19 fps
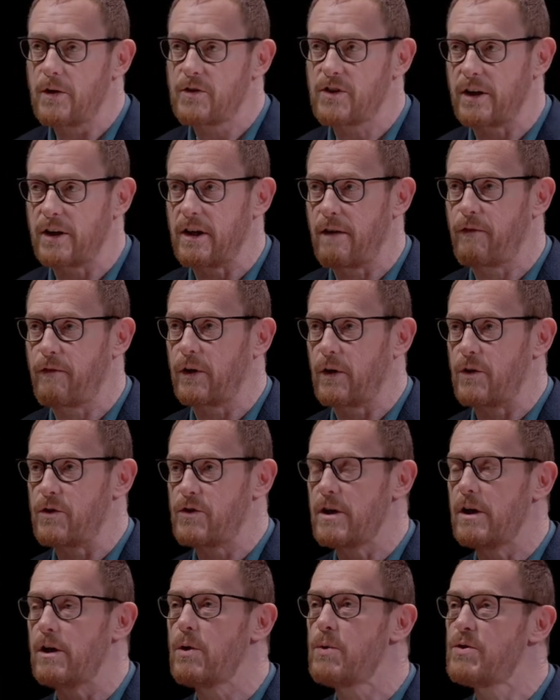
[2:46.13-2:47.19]

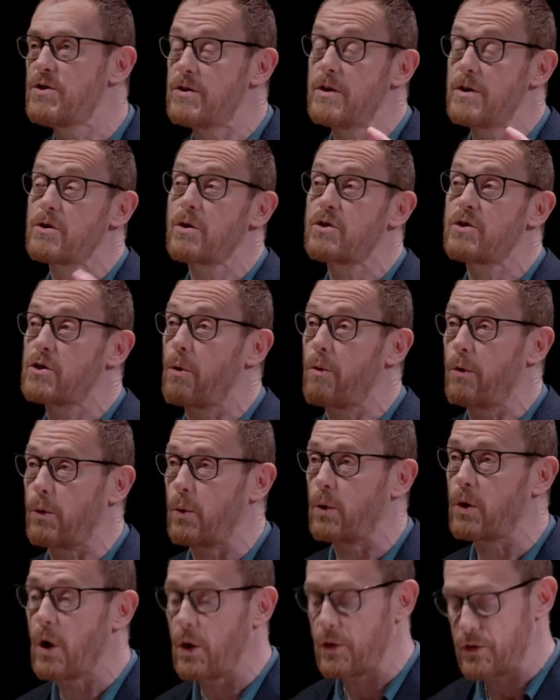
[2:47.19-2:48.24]
significance. It loses its
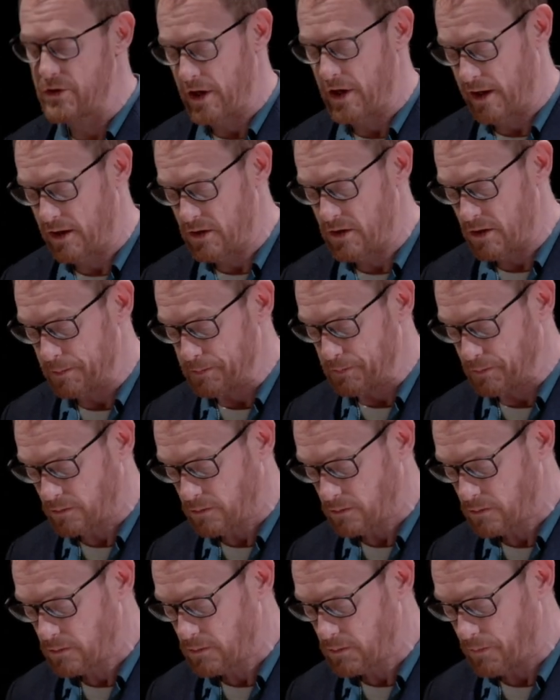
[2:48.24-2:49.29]
historical context.
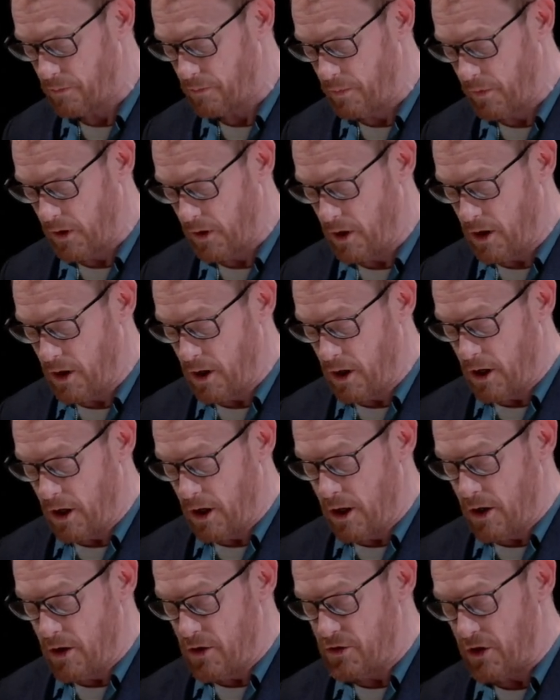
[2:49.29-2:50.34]

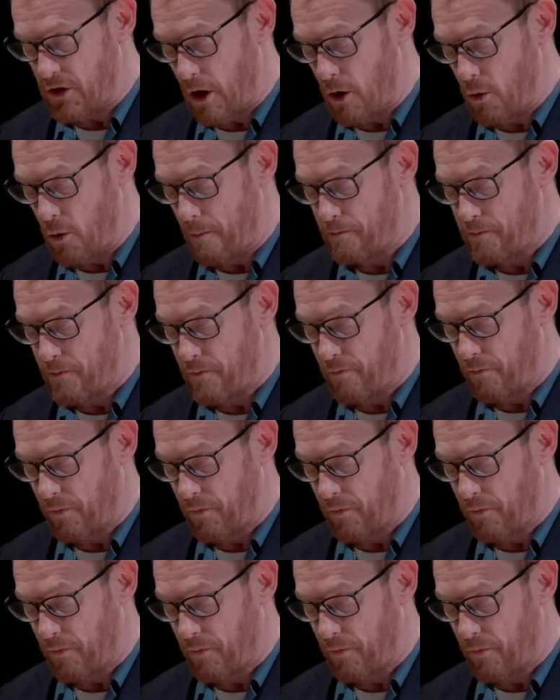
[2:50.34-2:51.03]
So